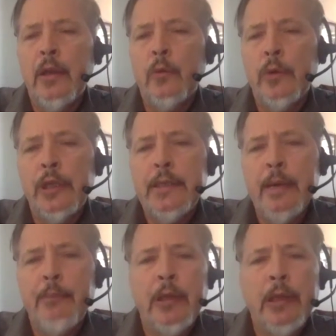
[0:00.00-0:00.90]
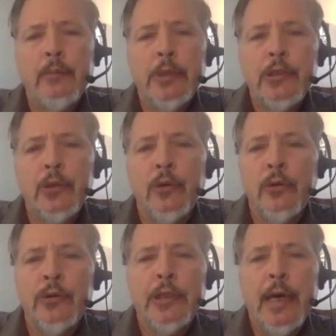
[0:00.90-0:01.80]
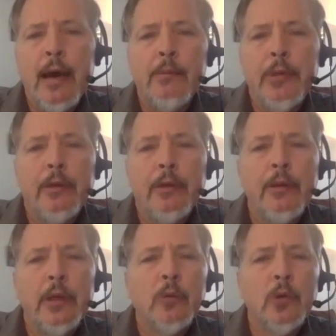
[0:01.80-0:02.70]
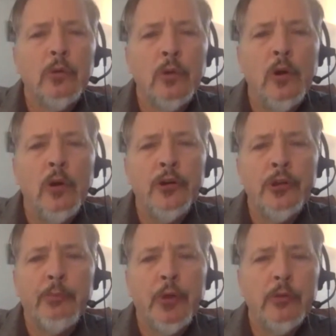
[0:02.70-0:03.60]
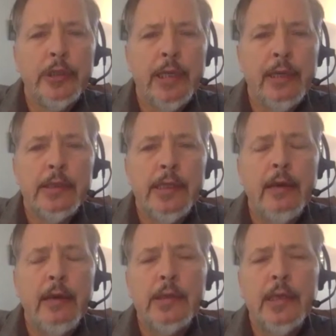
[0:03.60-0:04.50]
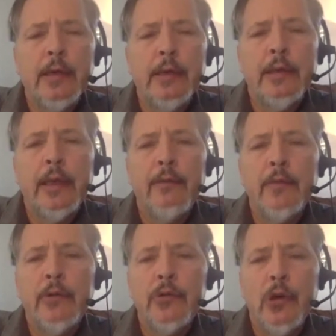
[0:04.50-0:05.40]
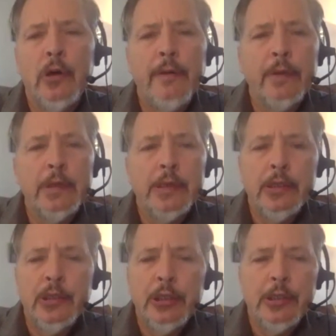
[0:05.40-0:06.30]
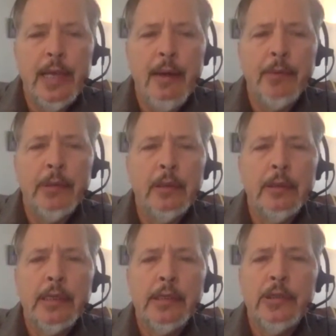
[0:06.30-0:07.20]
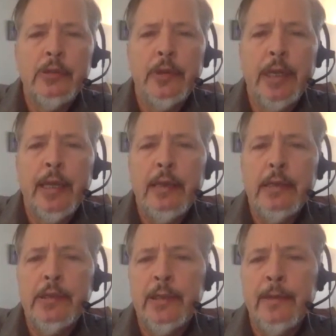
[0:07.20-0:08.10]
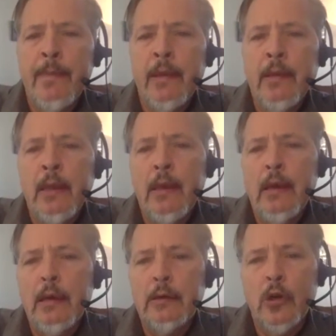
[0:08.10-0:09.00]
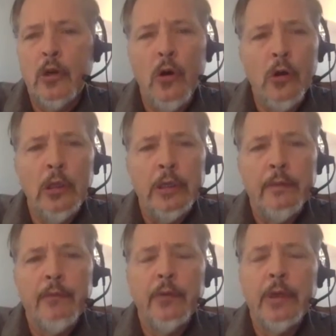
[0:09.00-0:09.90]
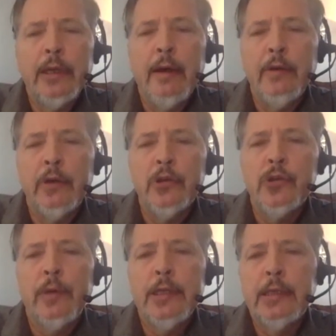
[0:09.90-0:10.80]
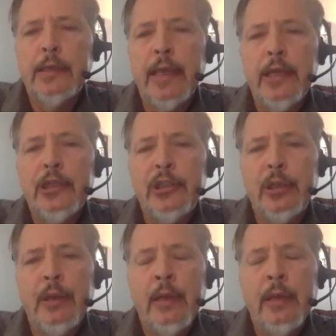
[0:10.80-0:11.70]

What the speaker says: When the deputy returned to Abyan, there were large protests outside the governor's office. This just happened the last 2 days, calling for the governor's resignation.